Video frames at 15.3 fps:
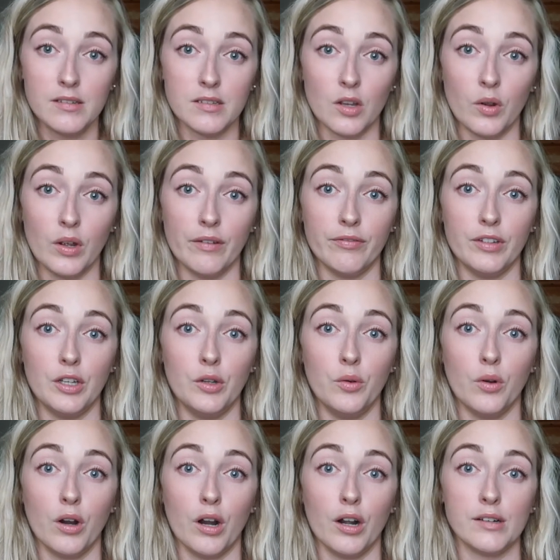So if
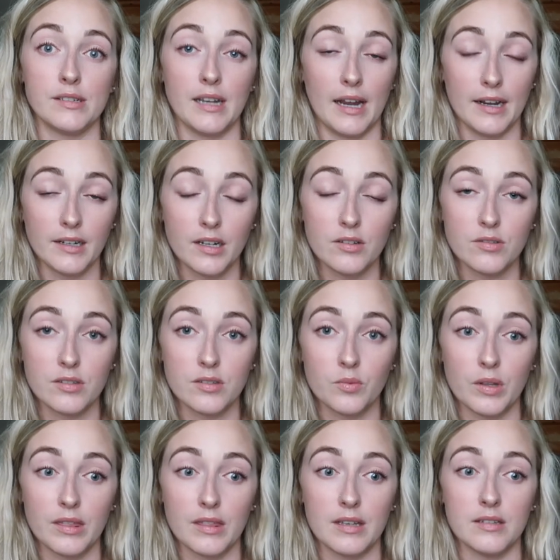you are diagnosed
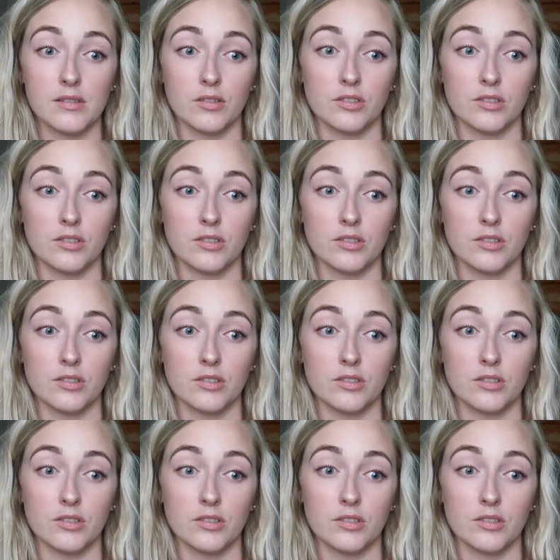with this,